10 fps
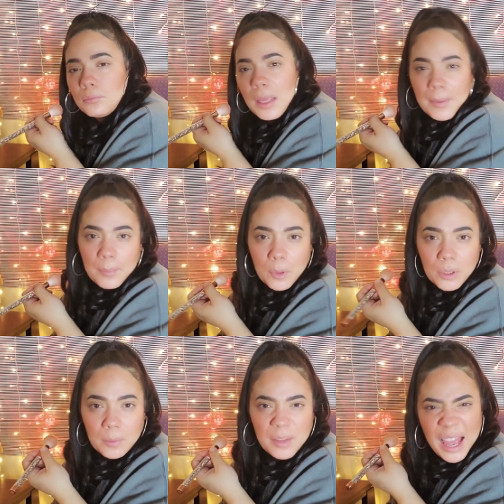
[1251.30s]
Maybe
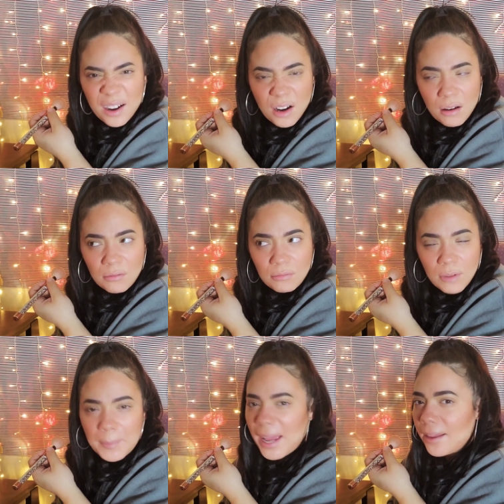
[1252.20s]
bold lip. I don't know.
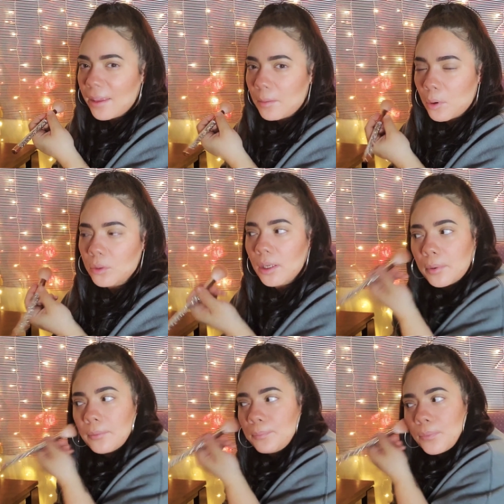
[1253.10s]
I'm kind of thinking bold
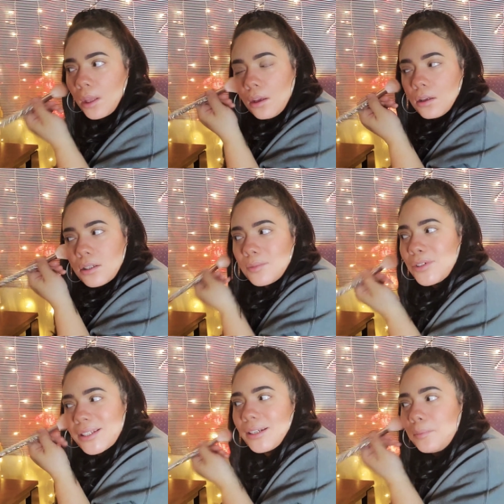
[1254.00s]
lip. I'm
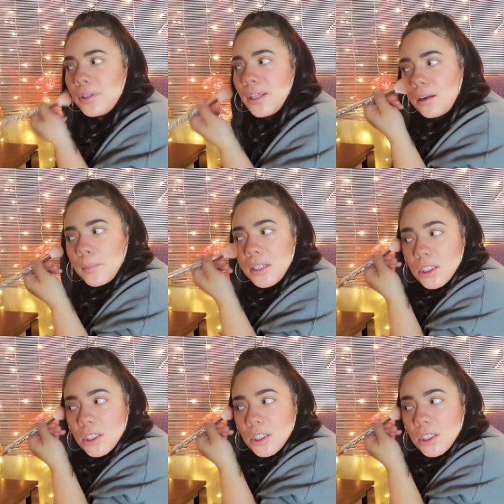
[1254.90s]
just going to put that on my